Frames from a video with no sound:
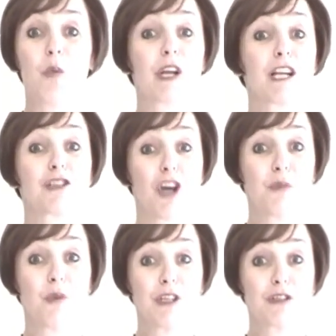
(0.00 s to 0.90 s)
What I
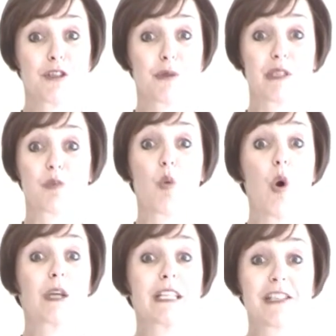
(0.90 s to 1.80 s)
don't want to do is
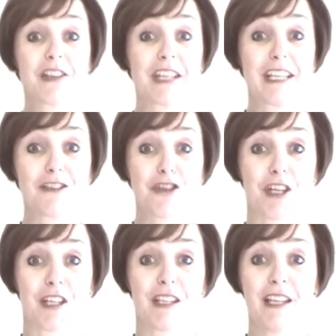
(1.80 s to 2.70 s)
walk into the
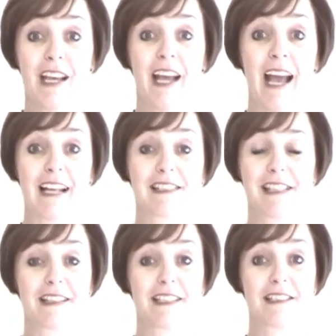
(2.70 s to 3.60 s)
kitchen and
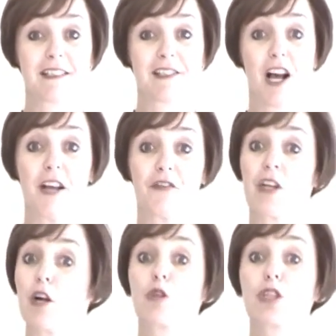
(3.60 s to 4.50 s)
suddenly decide
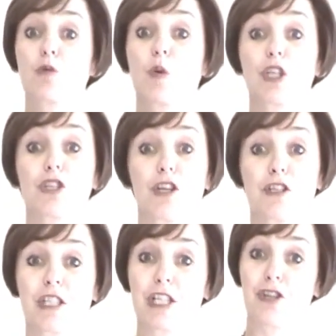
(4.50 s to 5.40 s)
that I'll just wash
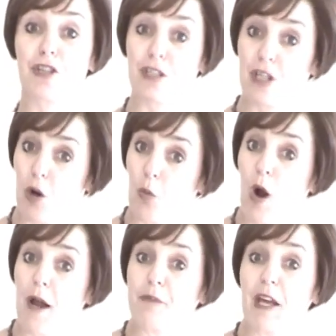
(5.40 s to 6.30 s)
those dishes and I'll
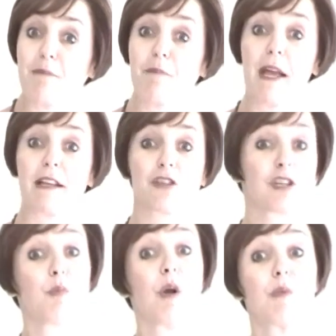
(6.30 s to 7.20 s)
wipe that bench.
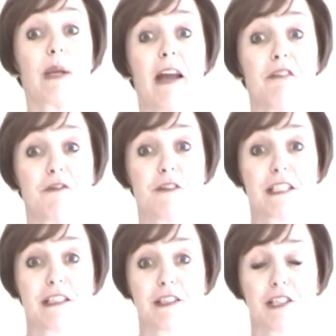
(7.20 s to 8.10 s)
And what are we having for
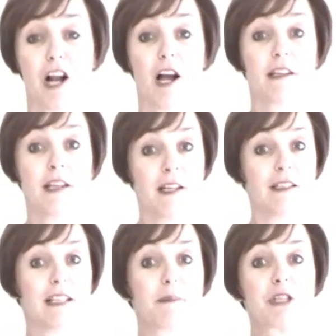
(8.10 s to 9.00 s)
dinner tonight?
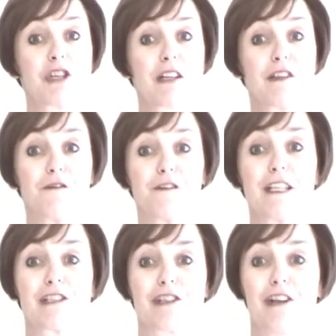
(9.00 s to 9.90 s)
Let me check the
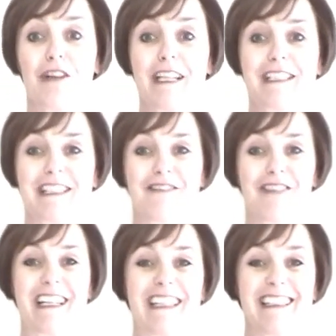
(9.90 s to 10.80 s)
fridge and I'll get dinner
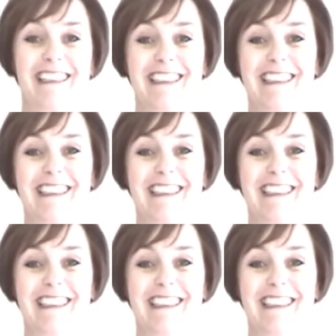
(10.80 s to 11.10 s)
ready.